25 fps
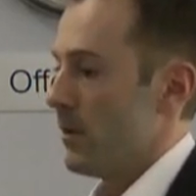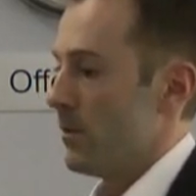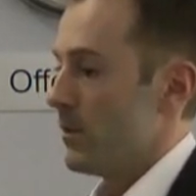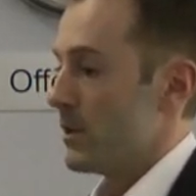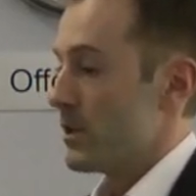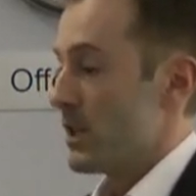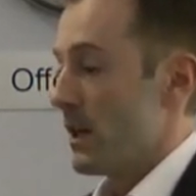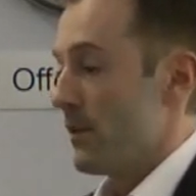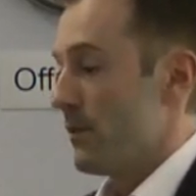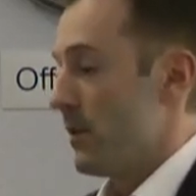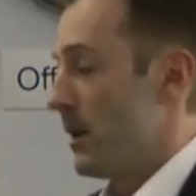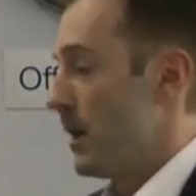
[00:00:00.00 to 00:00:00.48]

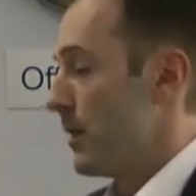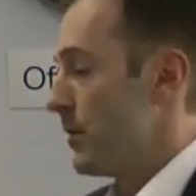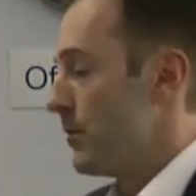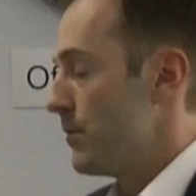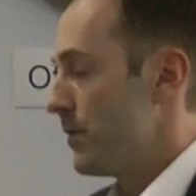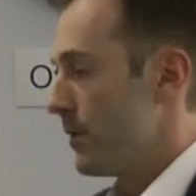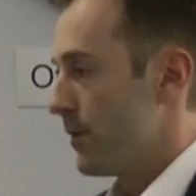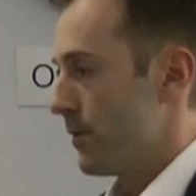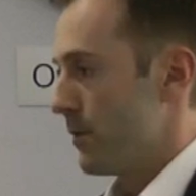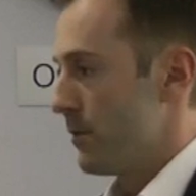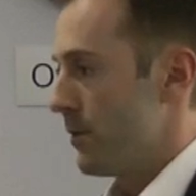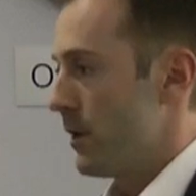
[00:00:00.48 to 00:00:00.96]
which have
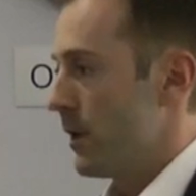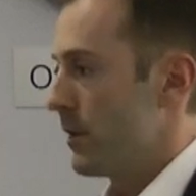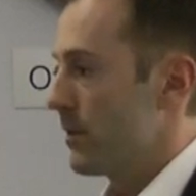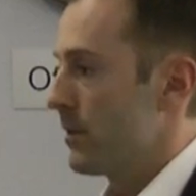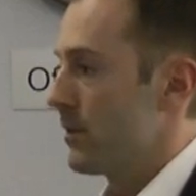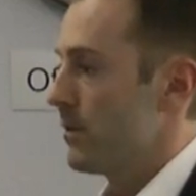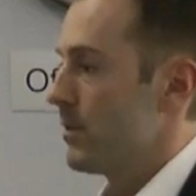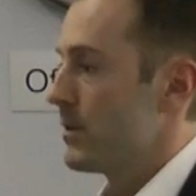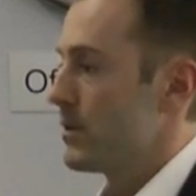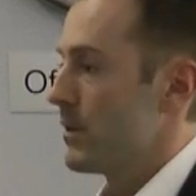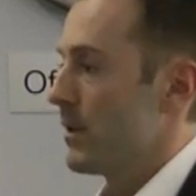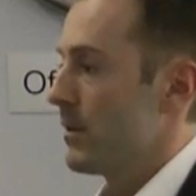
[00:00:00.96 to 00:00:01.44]
hundreds of
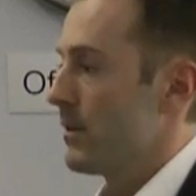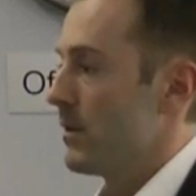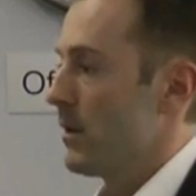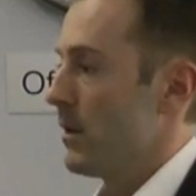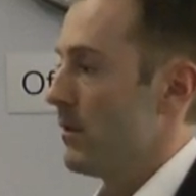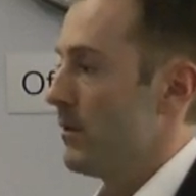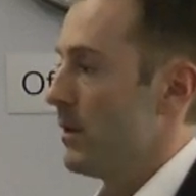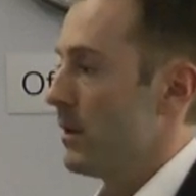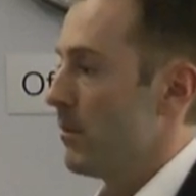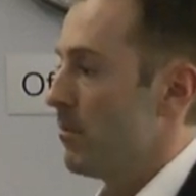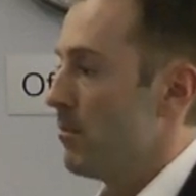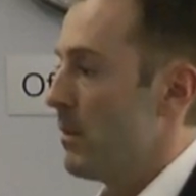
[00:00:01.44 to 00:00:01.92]
trucks which are
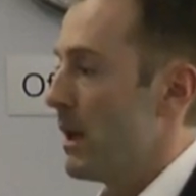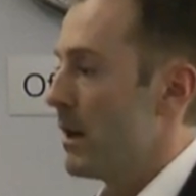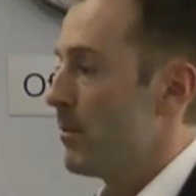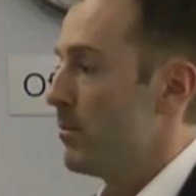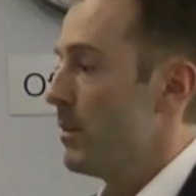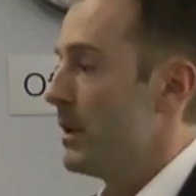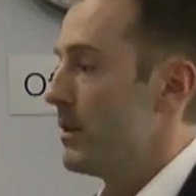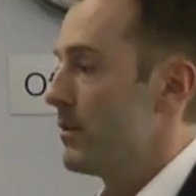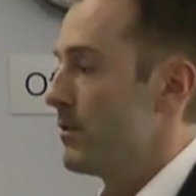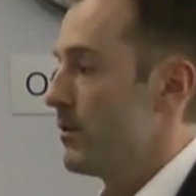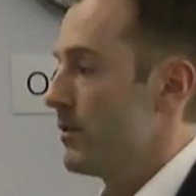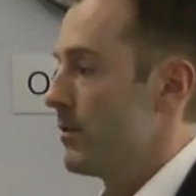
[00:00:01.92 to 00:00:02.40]
serving
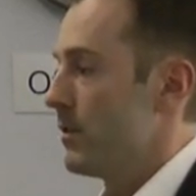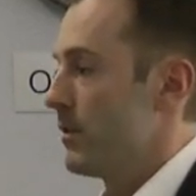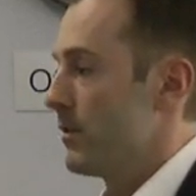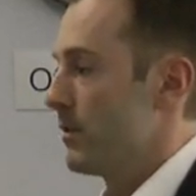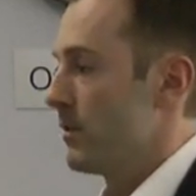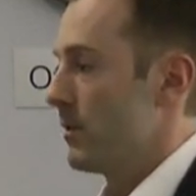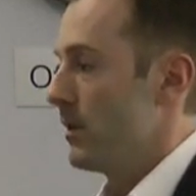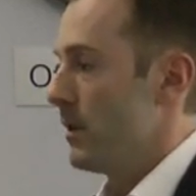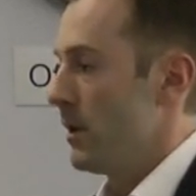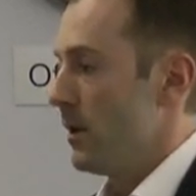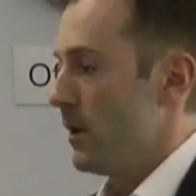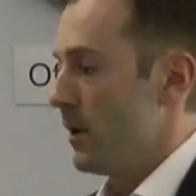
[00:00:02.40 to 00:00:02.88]
big
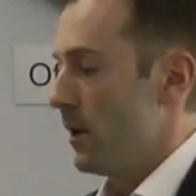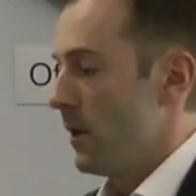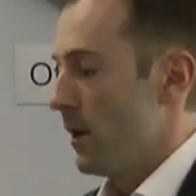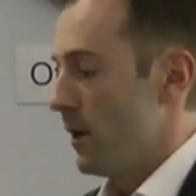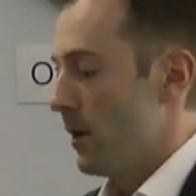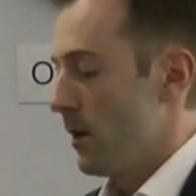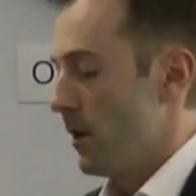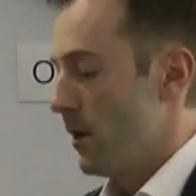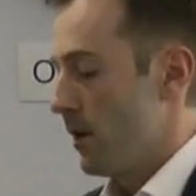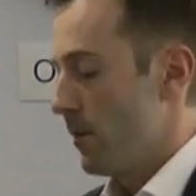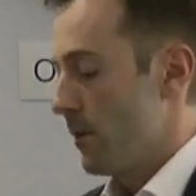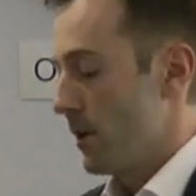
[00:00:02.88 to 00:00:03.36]
businesses.
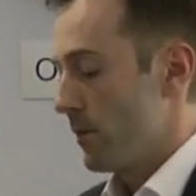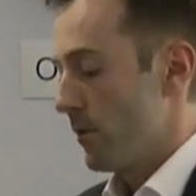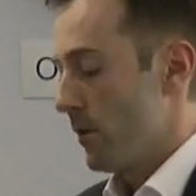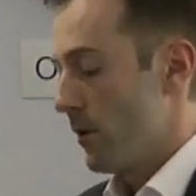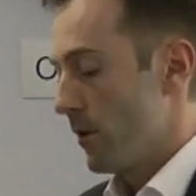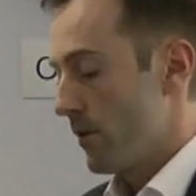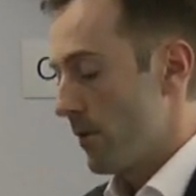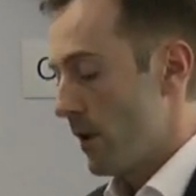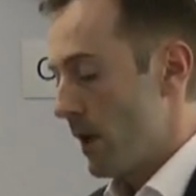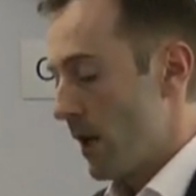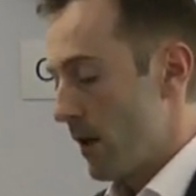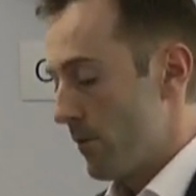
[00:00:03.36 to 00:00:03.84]
But we
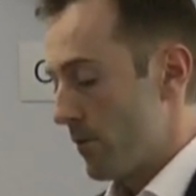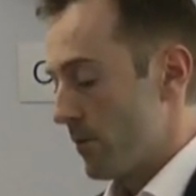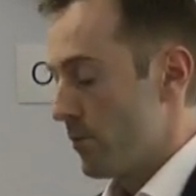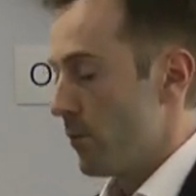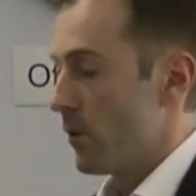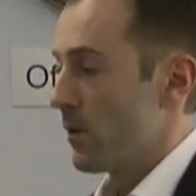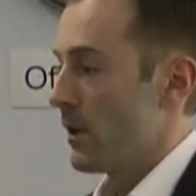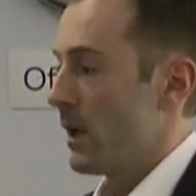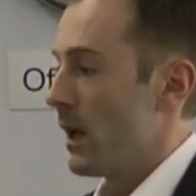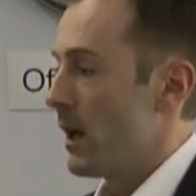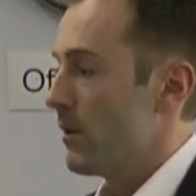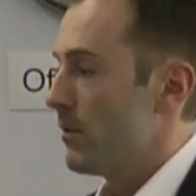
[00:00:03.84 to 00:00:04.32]
also have
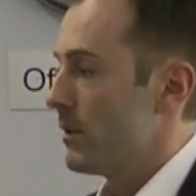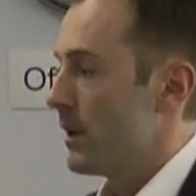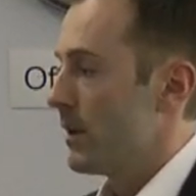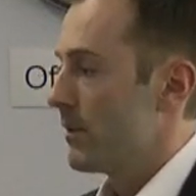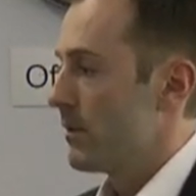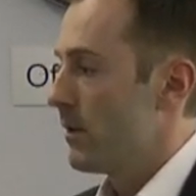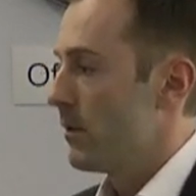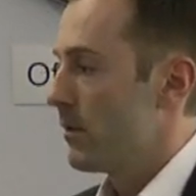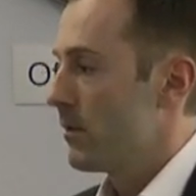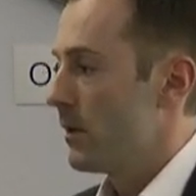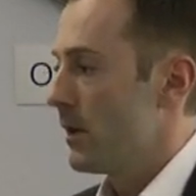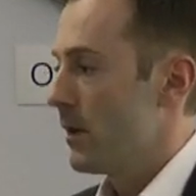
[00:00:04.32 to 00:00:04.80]
small
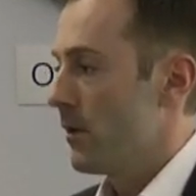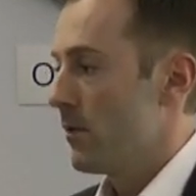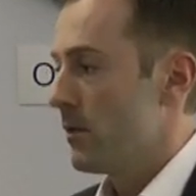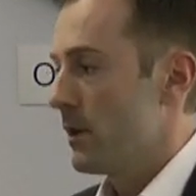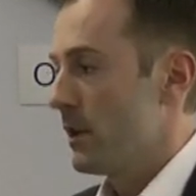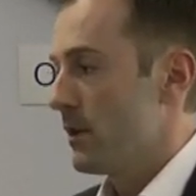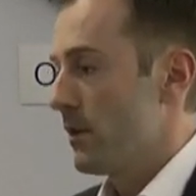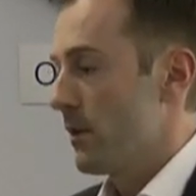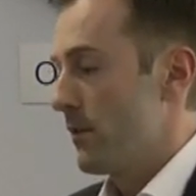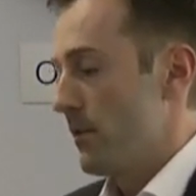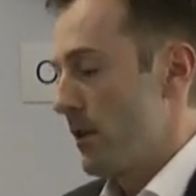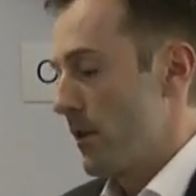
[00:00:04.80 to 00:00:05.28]
carriers,
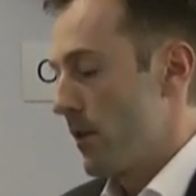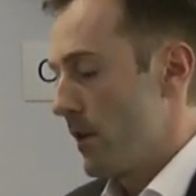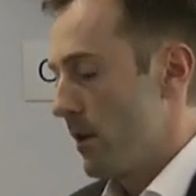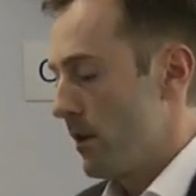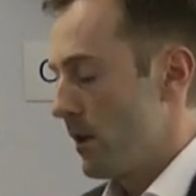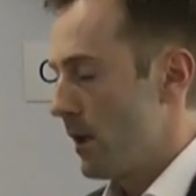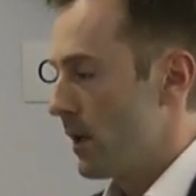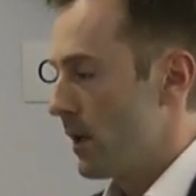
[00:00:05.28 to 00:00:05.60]
owning something